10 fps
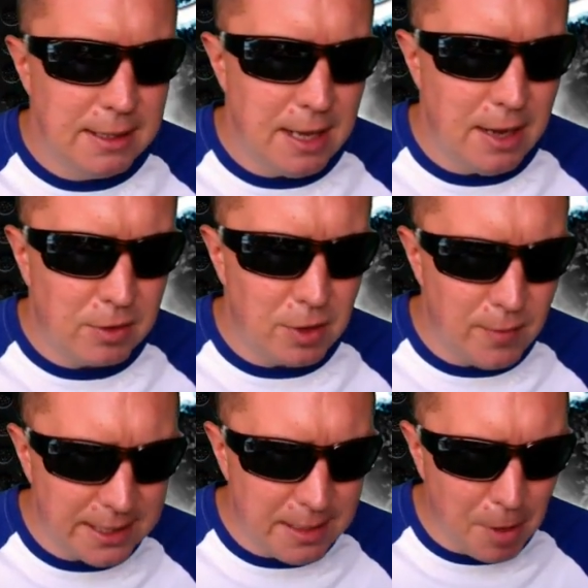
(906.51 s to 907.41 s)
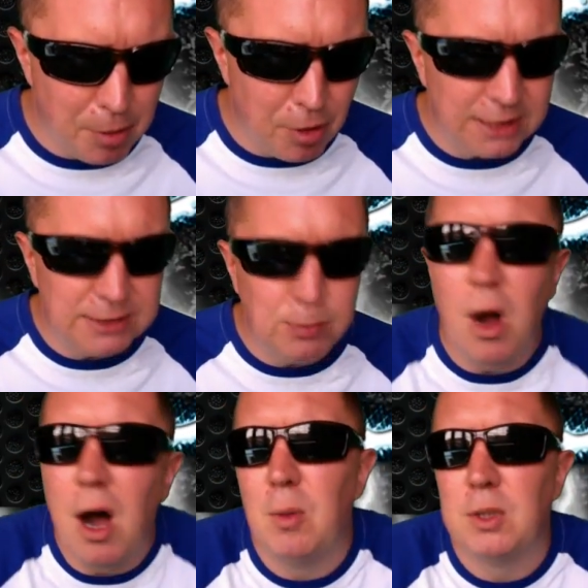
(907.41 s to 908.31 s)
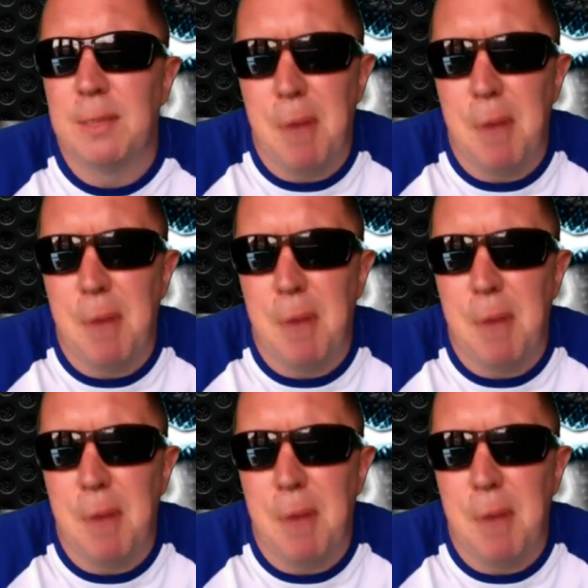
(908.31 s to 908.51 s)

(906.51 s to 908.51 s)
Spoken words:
Now I'm going to enter my price, what I want